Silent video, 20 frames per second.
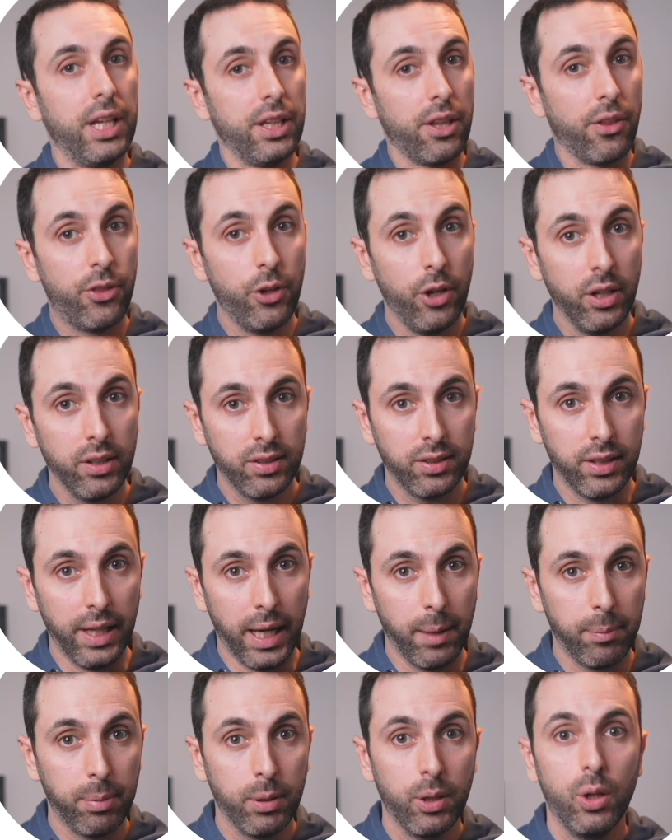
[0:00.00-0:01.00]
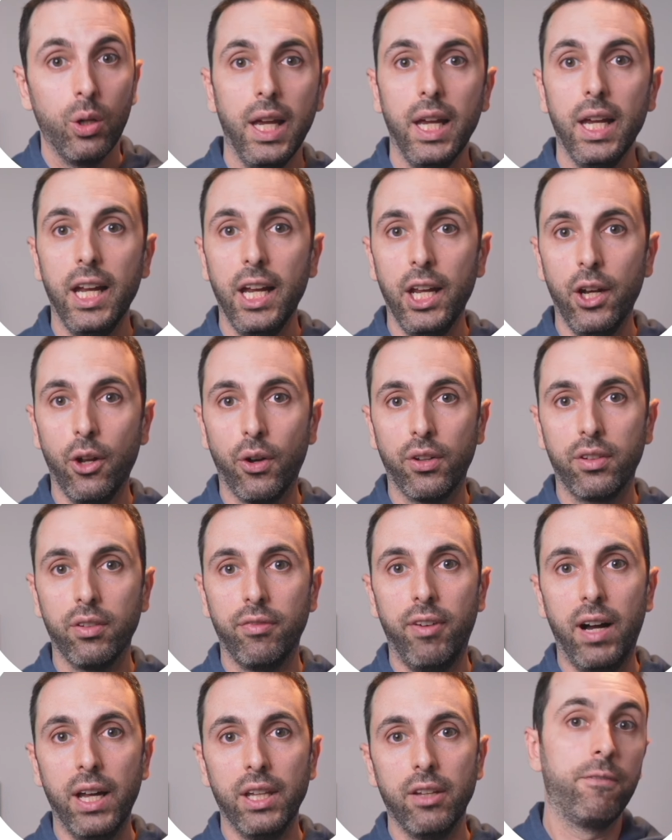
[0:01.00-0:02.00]
at the third step, in order to
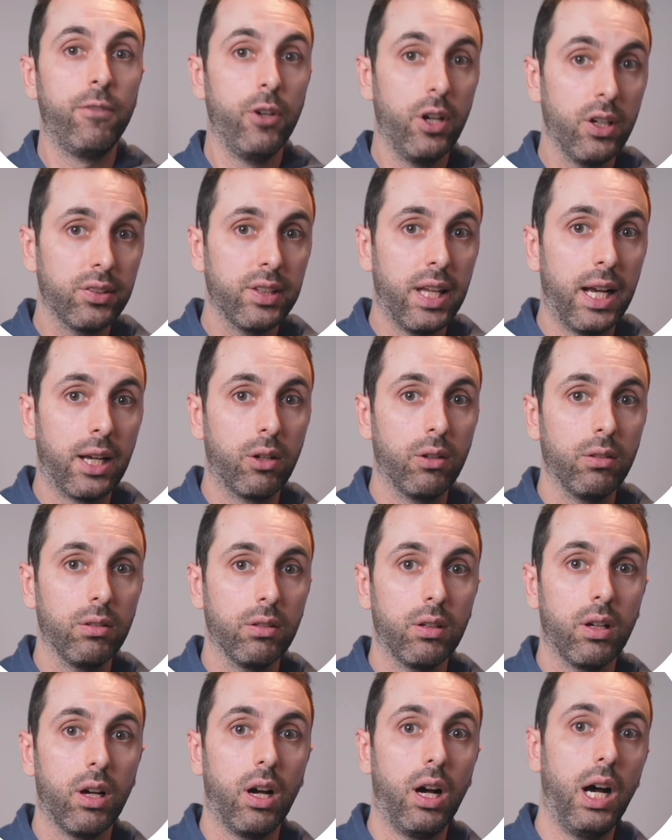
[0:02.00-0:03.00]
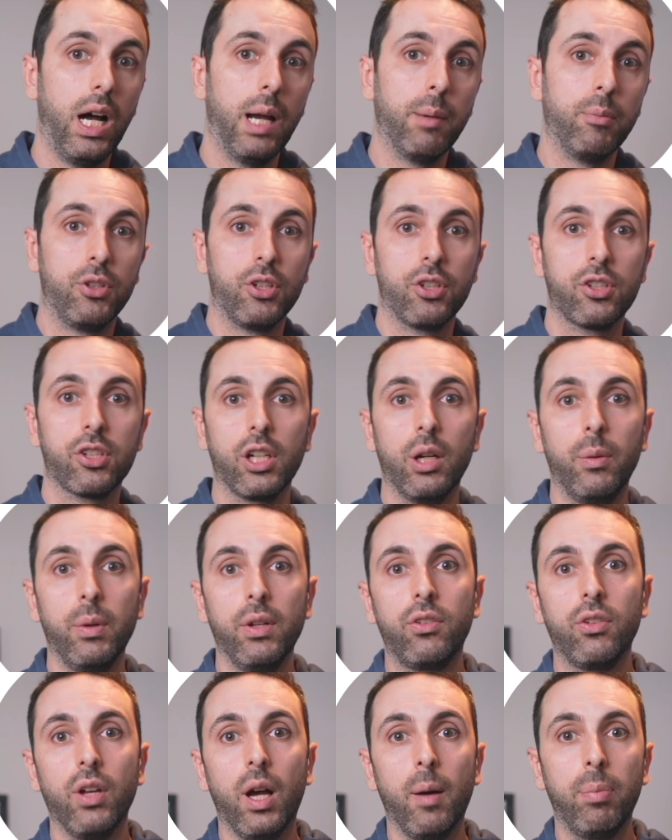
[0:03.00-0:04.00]
find the first angle, I'm just
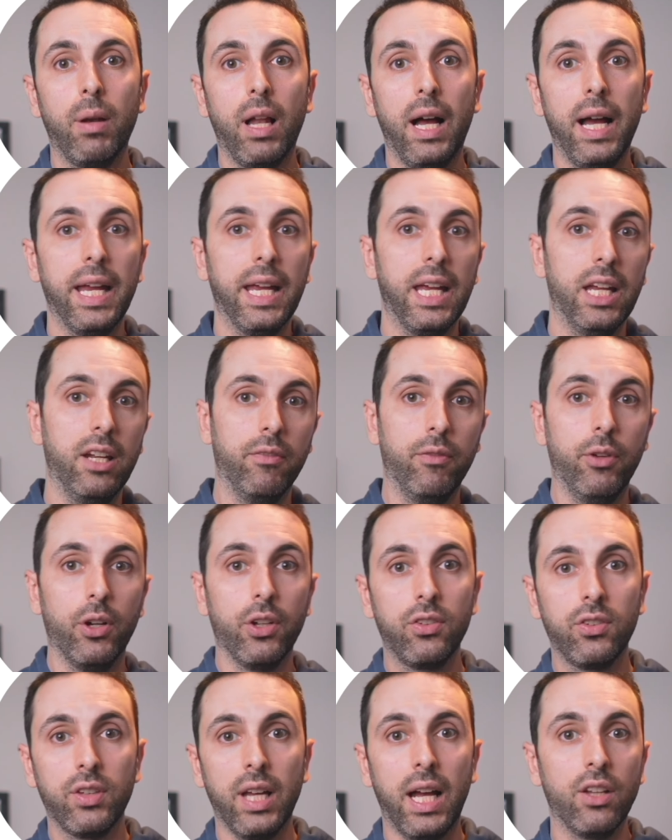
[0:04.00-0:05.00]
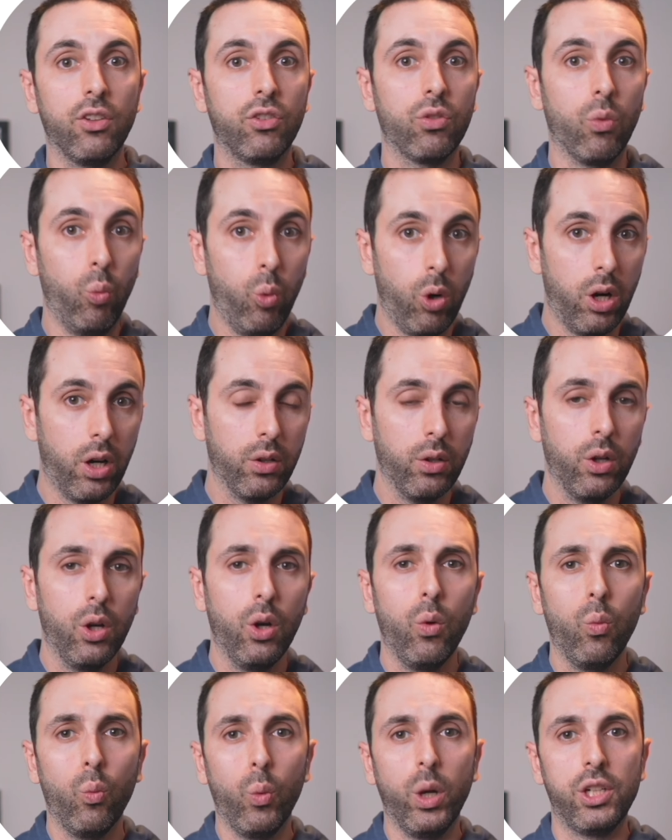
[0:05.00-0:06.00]
going to apply inverse tan to 1,
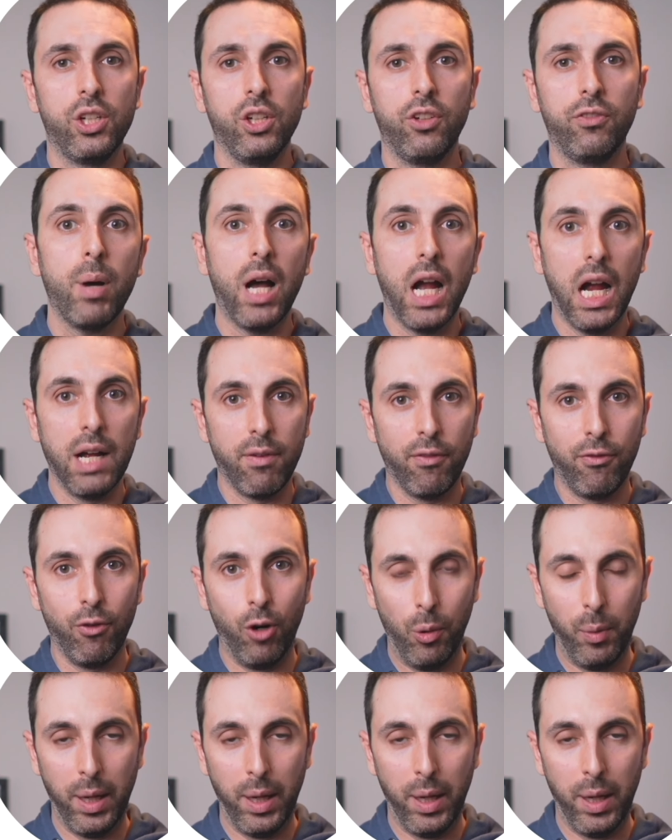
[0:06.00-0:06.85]
which is pi over 4